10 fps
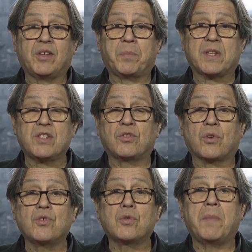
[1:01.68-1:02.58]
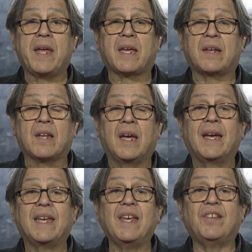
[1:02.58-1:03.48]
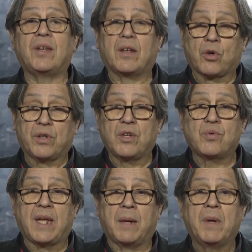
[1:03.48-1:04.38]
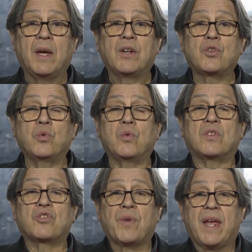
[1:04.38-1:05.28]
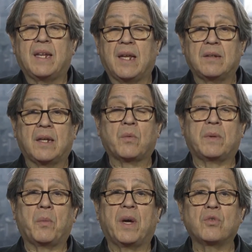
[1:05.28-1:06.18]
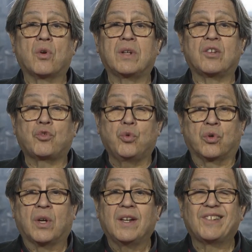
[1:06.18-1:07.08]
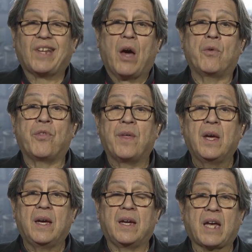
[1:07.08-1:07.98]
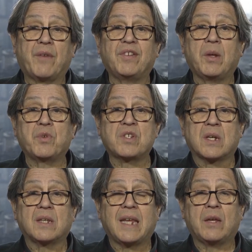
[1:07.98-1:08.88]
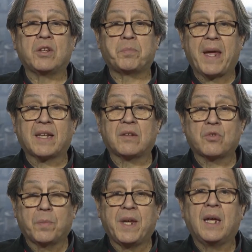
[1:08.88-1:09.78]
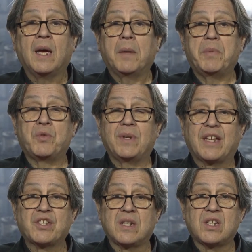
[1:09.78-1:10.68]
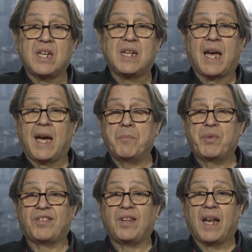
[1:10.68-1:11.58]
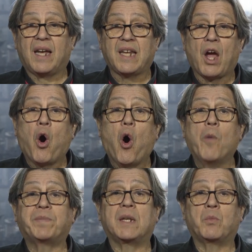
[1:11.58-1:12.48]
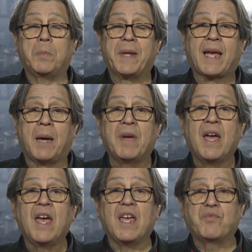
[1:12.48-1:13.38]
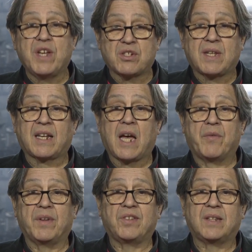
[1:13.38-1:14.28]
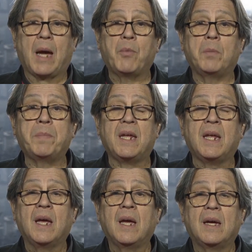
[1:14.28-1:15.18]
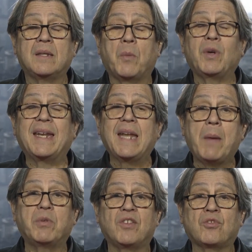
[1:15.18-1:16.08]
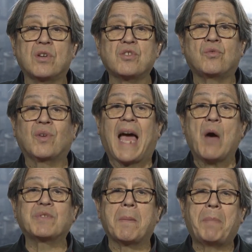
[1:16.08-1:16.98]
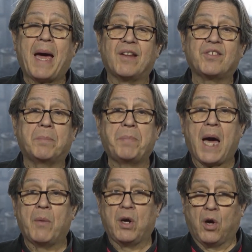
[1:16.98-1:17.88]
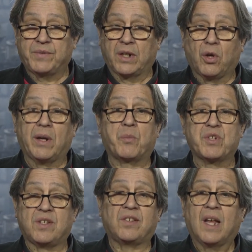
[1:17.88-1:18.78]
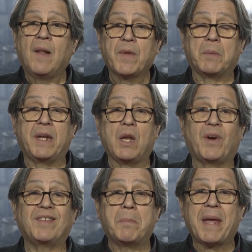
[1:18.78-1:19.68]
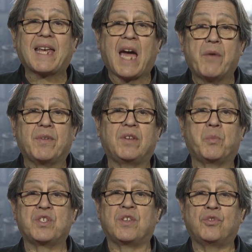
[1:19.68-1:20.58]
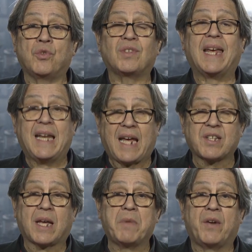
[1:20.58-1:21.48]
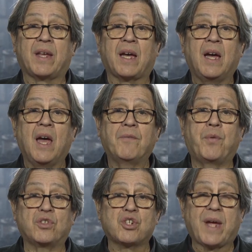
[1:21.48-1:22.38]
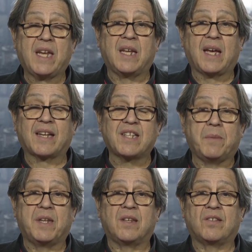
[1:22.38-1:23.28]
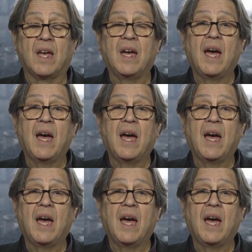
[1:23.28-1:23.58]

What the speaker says: but is going to make it easier, according to them, to trade. And they want to call it Sur, South, a currency which they expect it to be between Argentina and Brazil, and they hope that it will become a regional currency. That will enable these countries to counterbalance the power of the dollar, which is in many ways the main currency which is used in Latin America for trading activities.